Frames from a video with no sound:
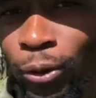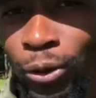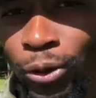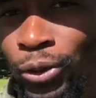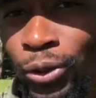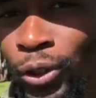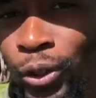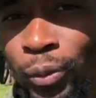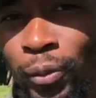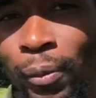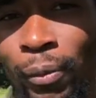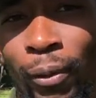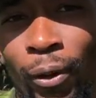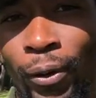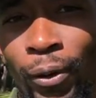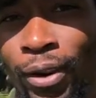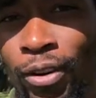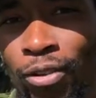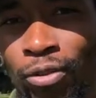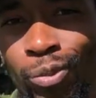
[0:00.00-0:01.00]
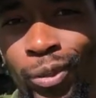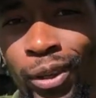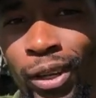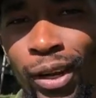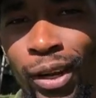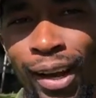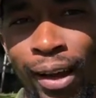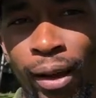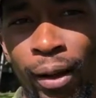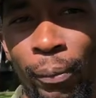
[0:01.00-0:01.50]
should just be proud of me
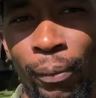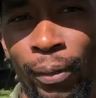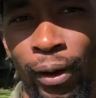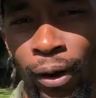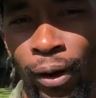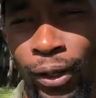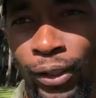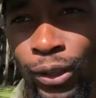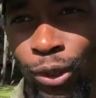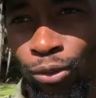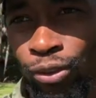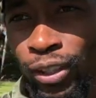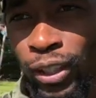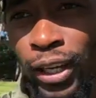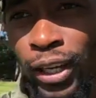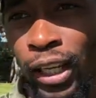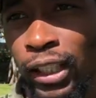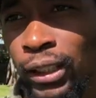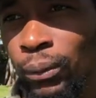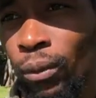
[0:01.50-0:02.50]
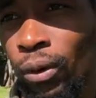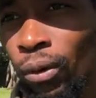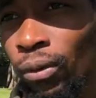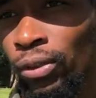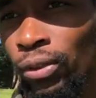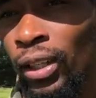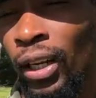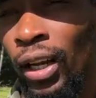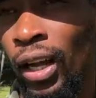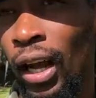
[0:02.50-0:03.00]
because of the next
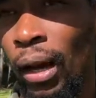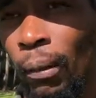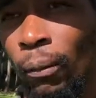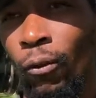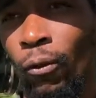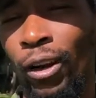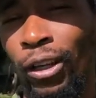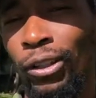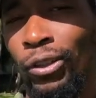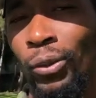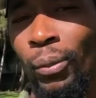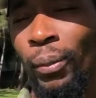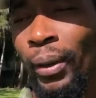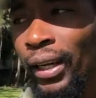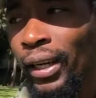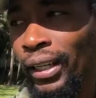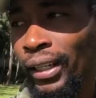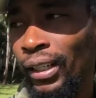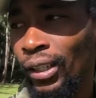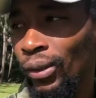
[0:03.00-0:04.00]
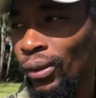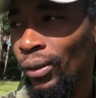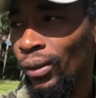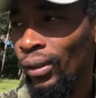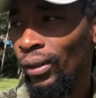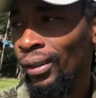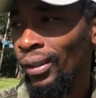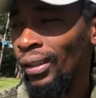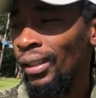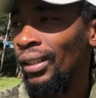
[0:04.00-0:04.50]
moves I'm going to make, you
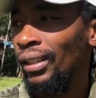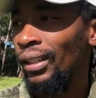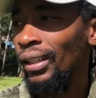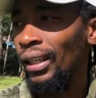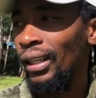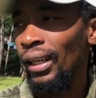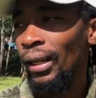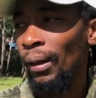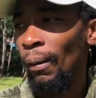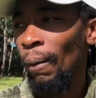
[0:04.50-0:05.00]
know. Yeah.